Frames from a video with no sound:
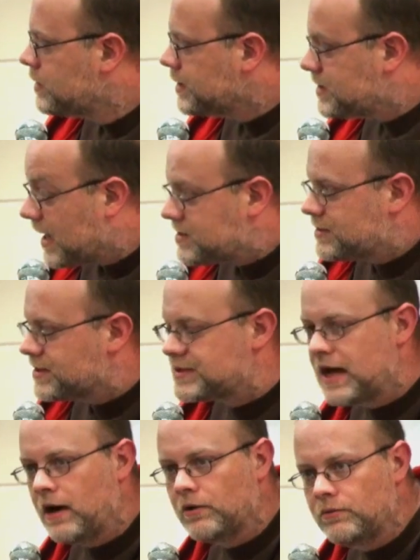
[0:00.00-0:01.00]
As
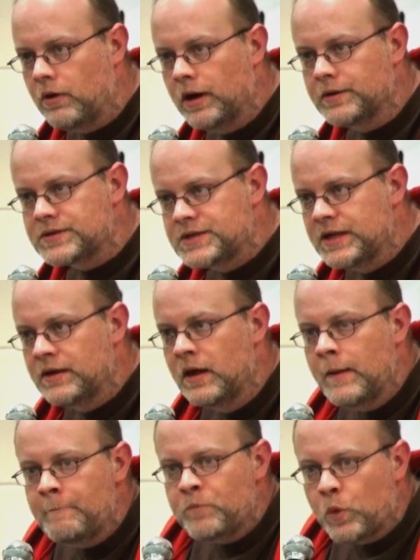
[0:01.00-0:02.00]
Tim Meegan pointed
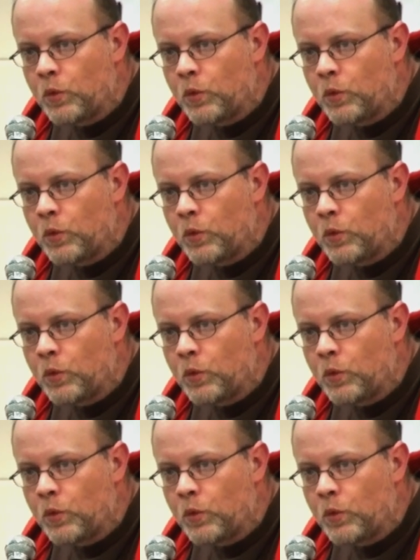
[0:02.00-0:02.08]
out,